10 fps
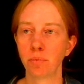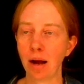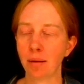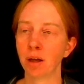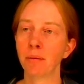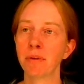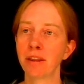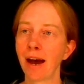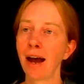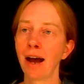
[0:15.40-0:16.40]

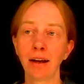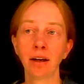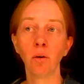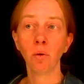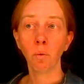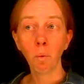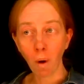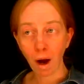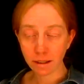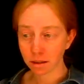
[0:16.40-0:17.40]
problem that had
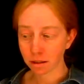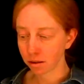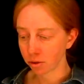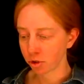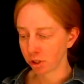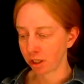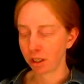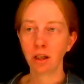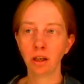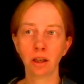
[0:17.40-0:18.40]
one
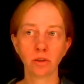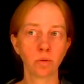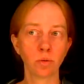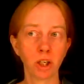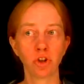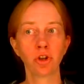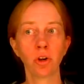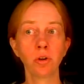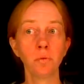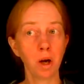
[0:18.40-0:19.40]
solution. And so I'm going to
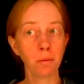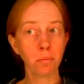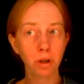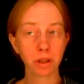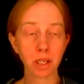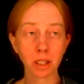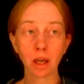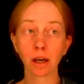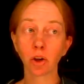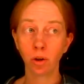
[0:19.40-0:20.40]
show you one more thing
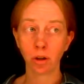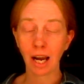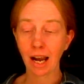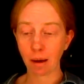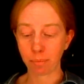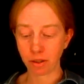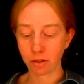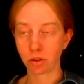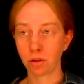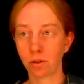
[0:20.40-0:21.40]
that could
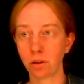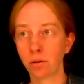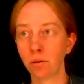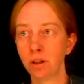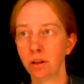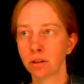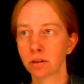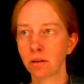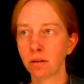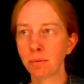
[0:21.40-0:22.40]
happen to you.
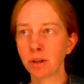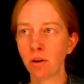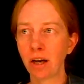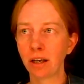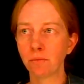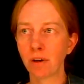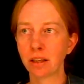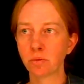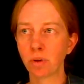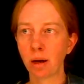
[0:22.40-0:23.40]
So let me go ahead and
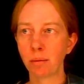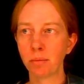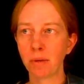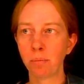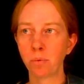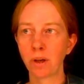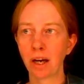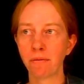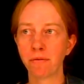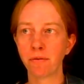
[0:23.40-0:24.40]
write this problem up. We
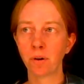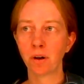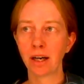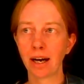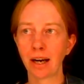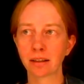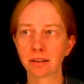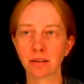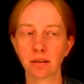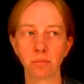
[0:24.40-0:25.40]
have
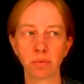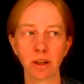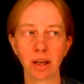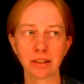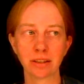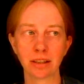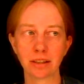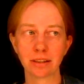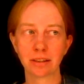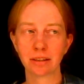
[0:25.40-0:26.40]
4x plus,
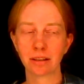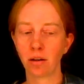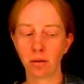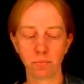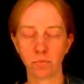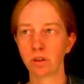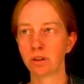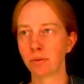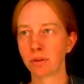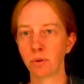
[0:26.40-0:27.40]
oh,
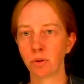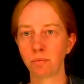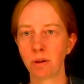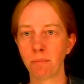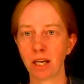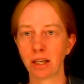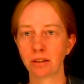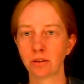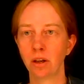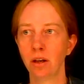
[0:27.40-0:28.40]
that was supposed to be a
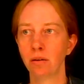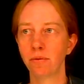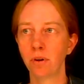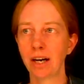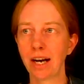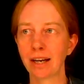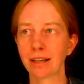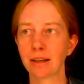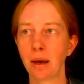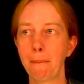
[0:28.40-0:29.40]
minus,
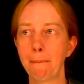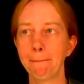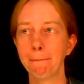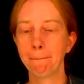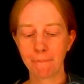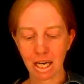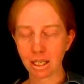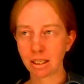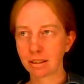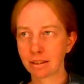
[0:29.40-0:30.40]
4x
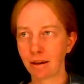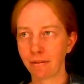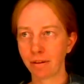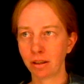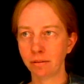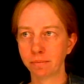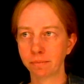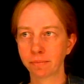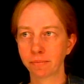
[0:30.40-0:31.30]
minus 7.